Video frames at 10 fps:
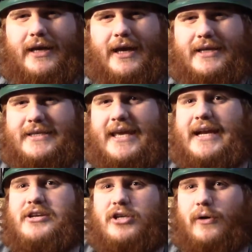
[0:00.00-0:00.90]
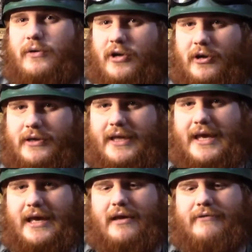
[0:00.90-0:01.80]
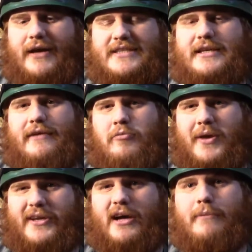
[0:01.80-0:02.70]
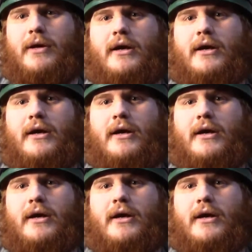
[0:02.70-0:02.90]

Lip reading: It's a kit I don't currently have. I still have to pick it up.